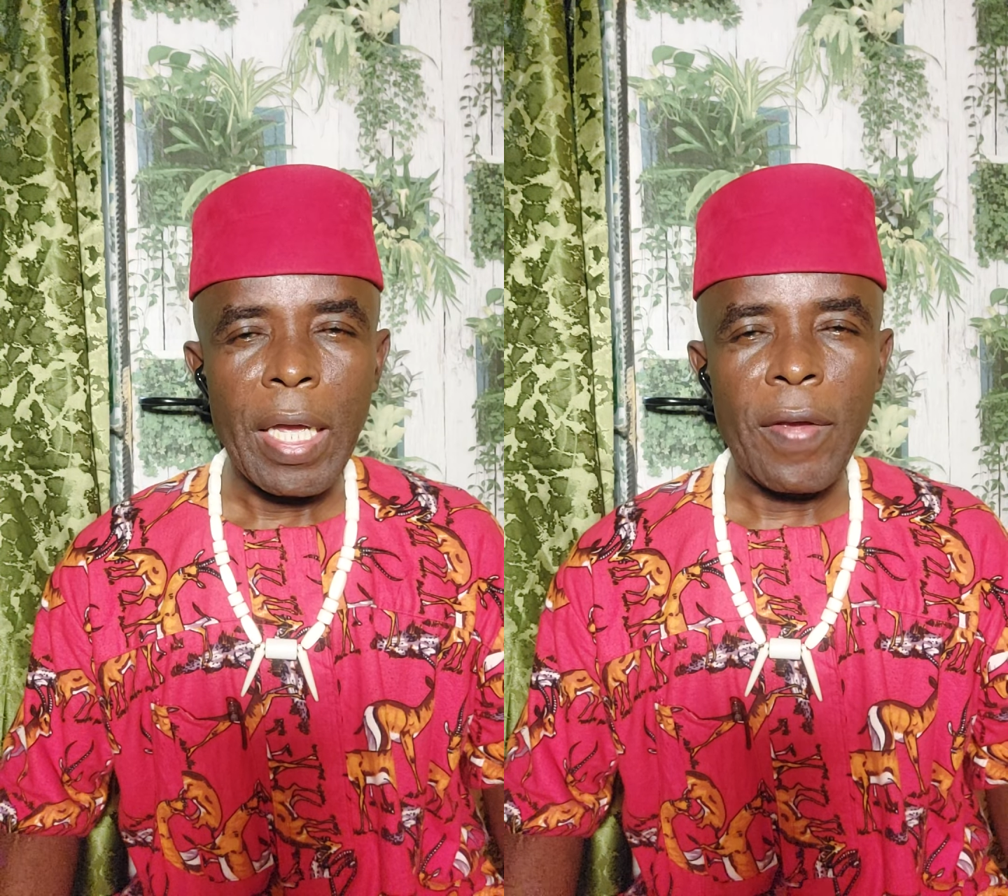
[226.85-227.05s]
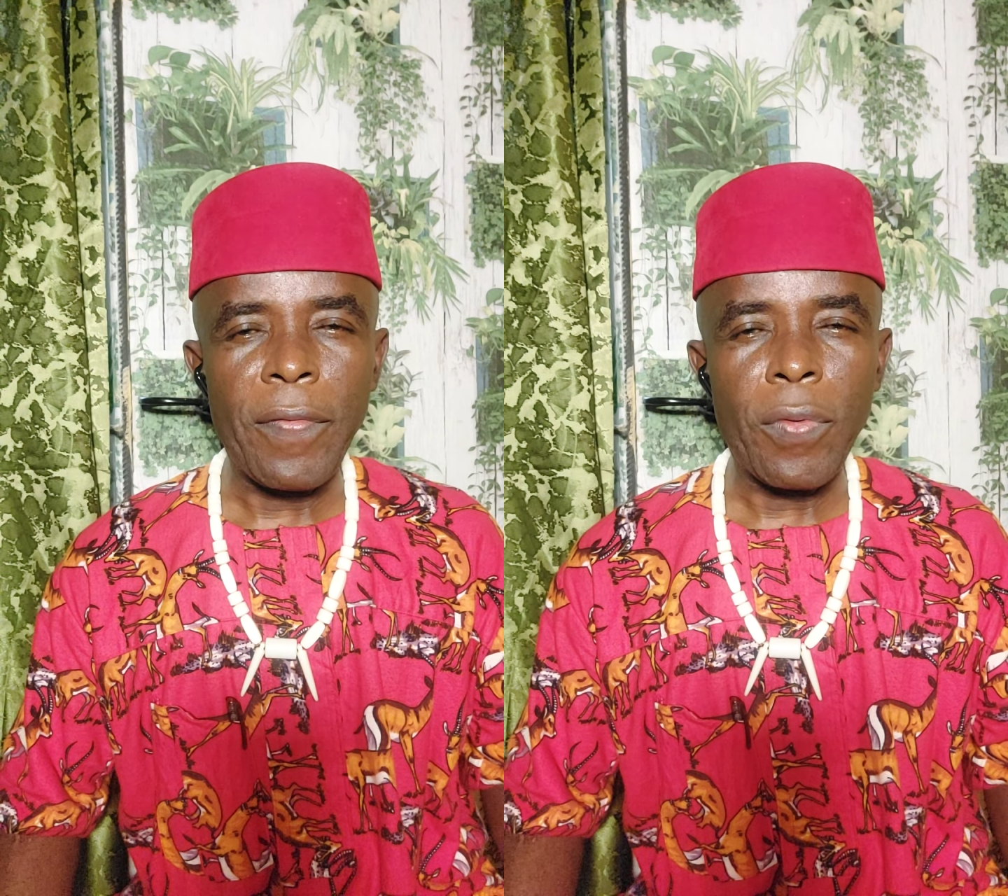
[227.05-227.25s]

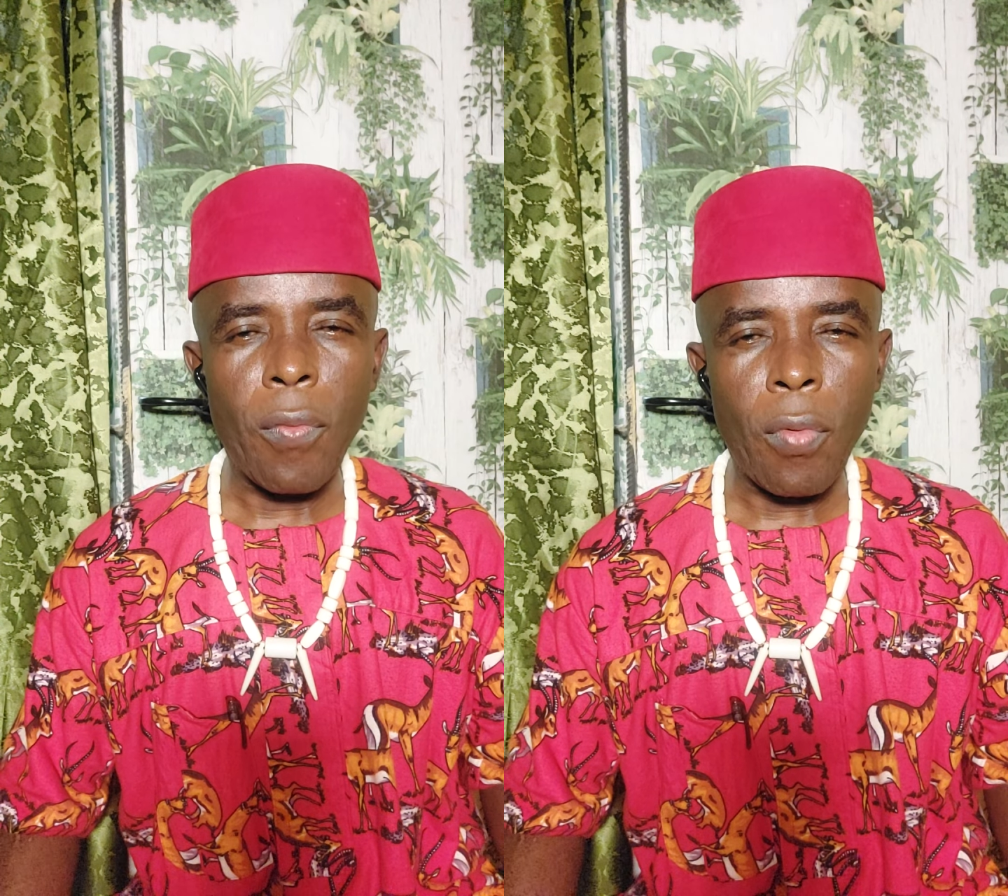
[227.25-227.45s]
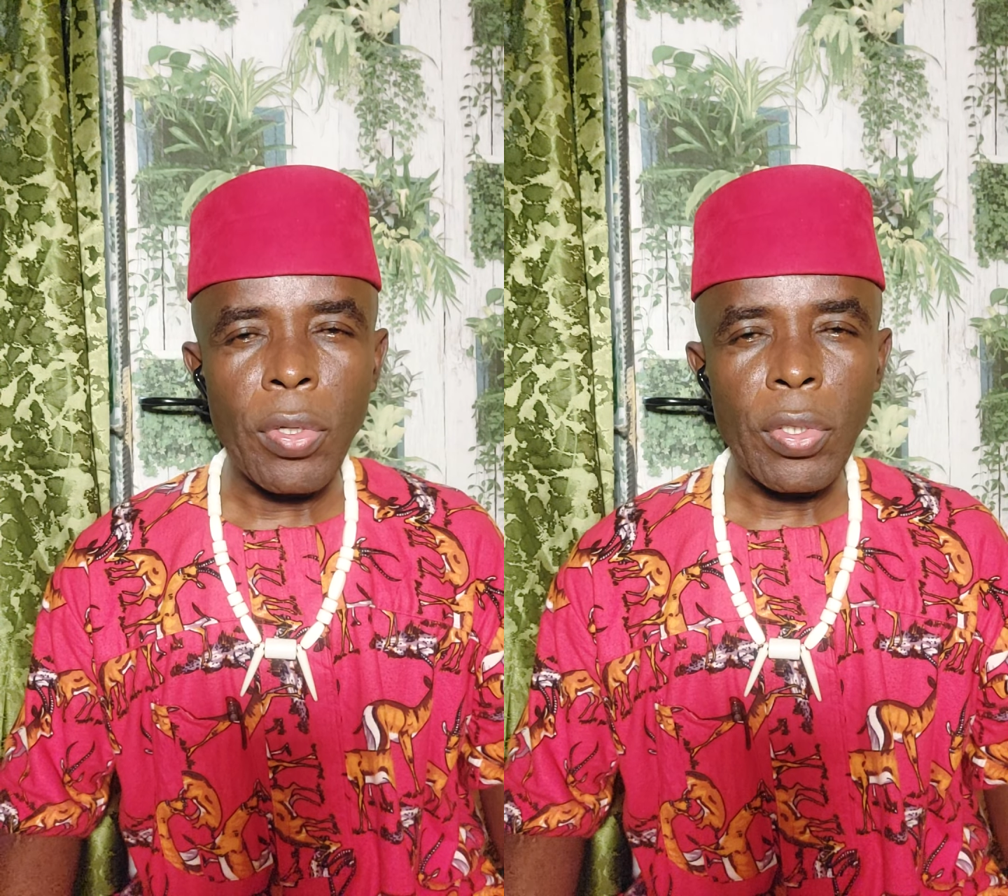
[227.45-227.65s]
if you
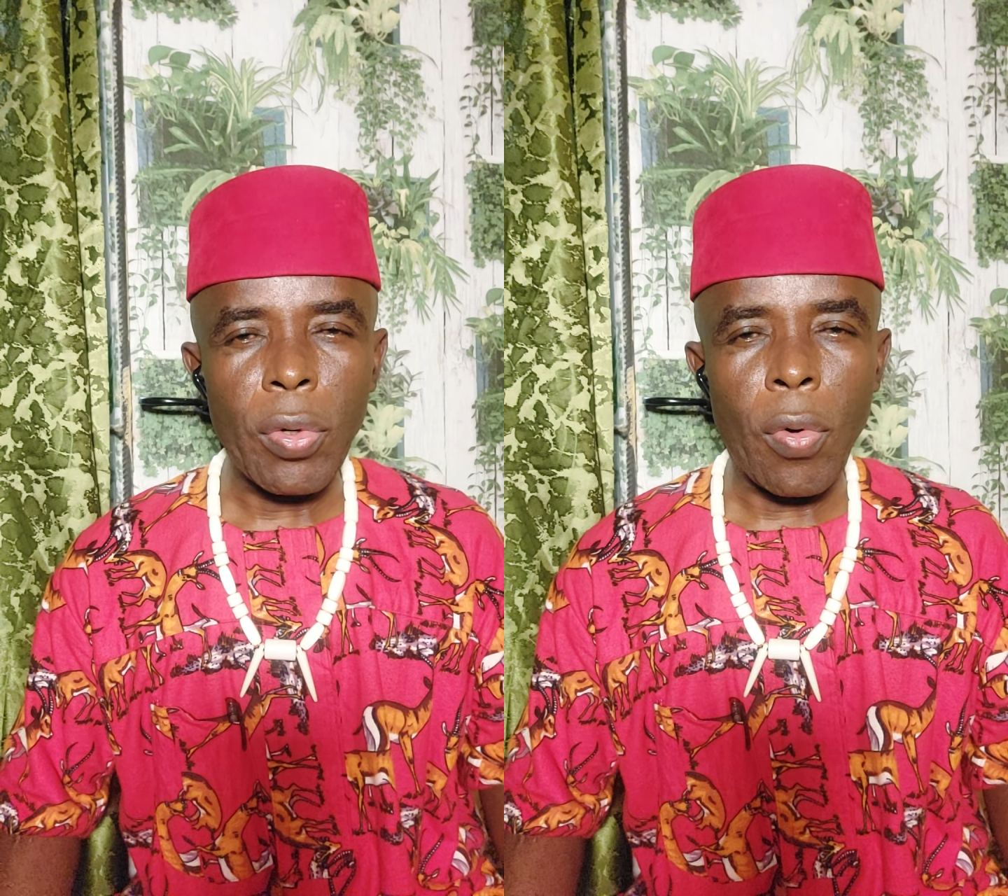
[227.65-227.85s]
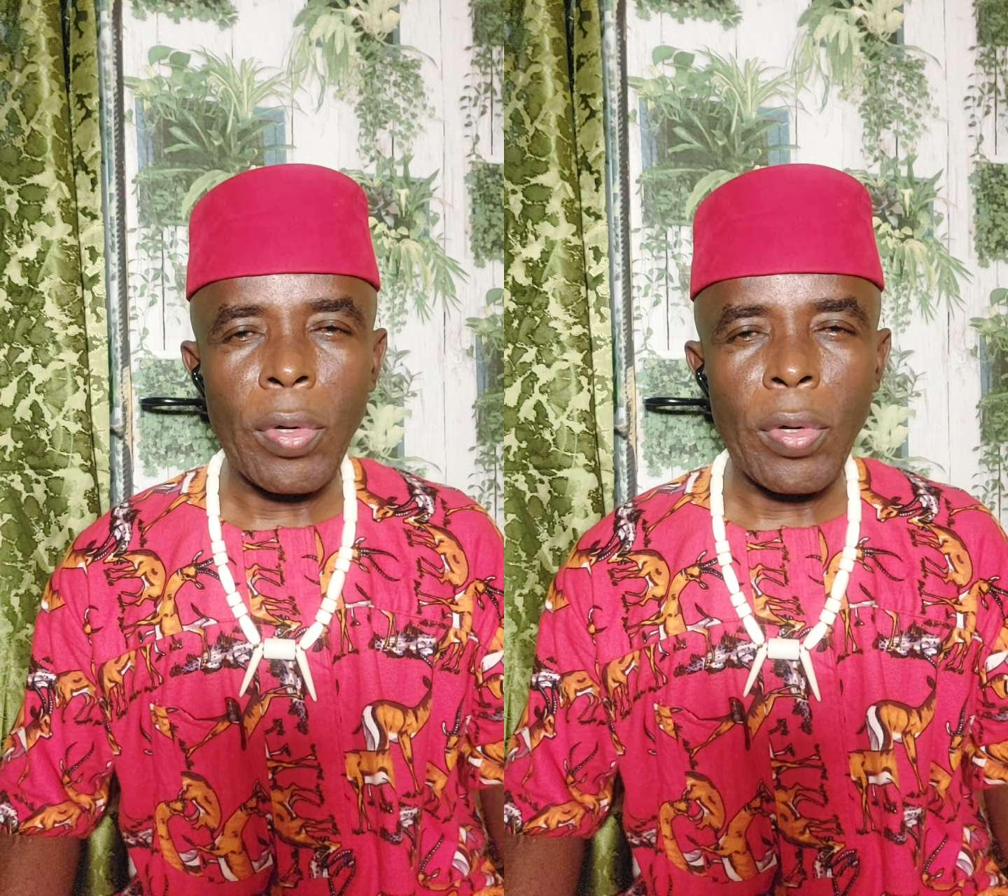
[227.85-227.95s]
want to